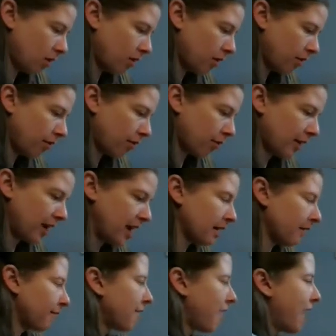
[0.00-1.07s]
3
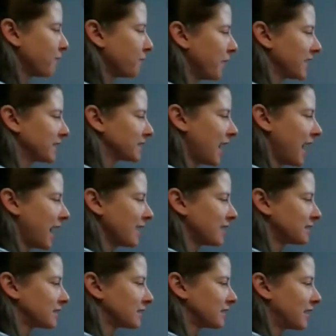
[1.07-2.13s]
and 5 makes
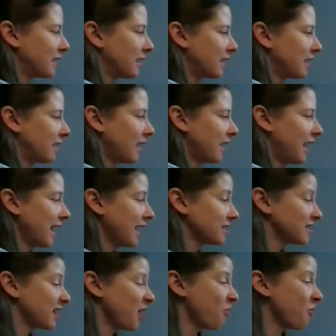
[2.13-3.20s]
8. 8.
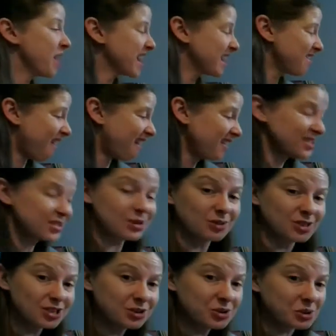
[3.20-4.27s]
We can also
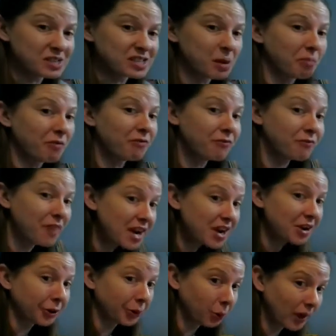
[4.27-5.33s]
do some
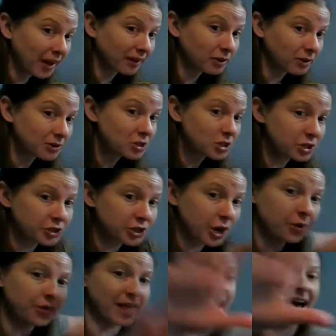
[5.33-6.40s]
finger wiggles to show
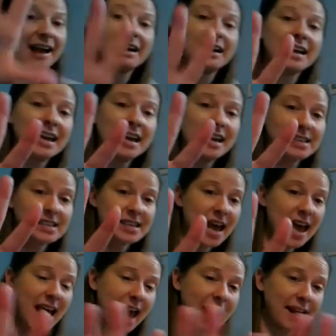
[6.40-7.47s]
that.
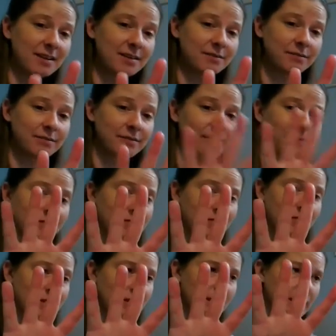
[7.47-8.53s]
10,
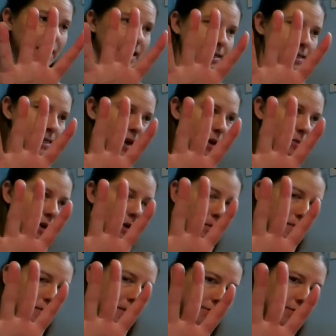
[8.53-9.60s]
let's see, I'm going to
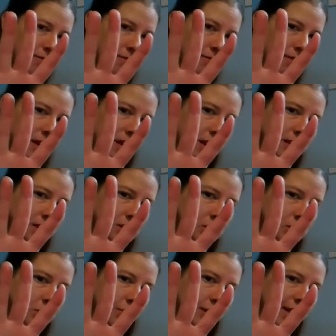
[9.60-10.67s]
make these
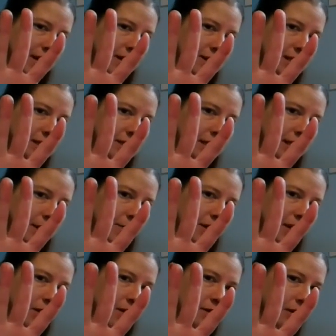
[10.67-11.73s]
3 the
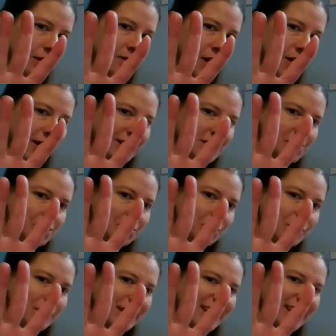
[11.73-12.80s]
sleeping, 2,
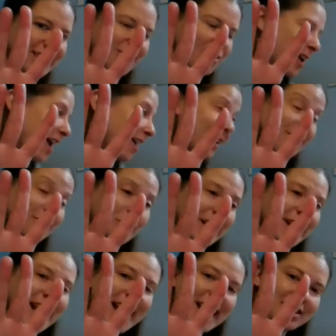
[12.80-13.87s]
we're not at 3
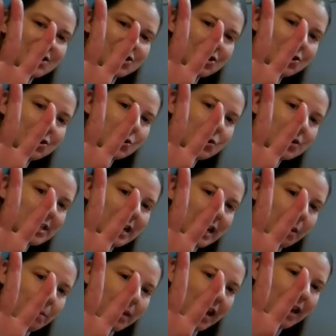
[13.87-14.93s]
yet, 2
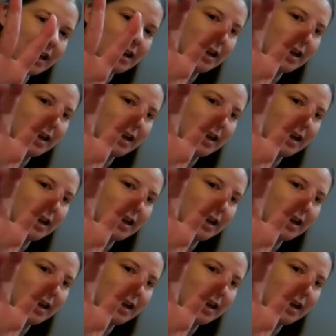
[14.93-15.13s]
sleeping,